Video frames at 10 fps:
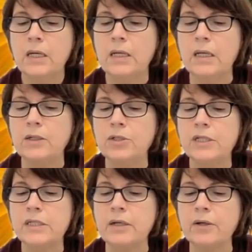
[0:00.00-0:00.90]
An
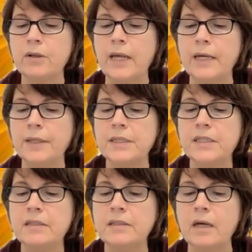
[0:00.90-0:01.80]
energy center like the
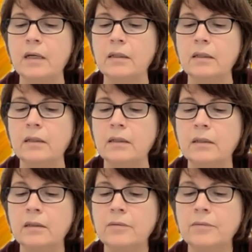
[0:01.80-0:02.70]

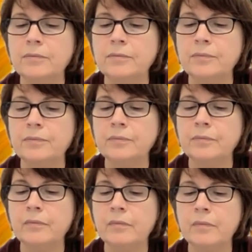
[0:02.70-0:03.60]
sun.
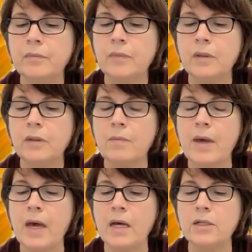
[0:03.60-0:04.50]

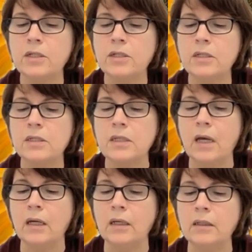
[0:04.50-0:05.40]
Imagine the
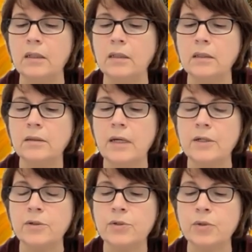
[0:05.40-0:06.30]
sun
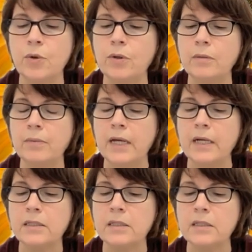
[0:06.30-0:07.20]
at your solar
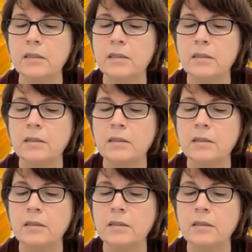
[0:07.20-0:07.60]
plexus.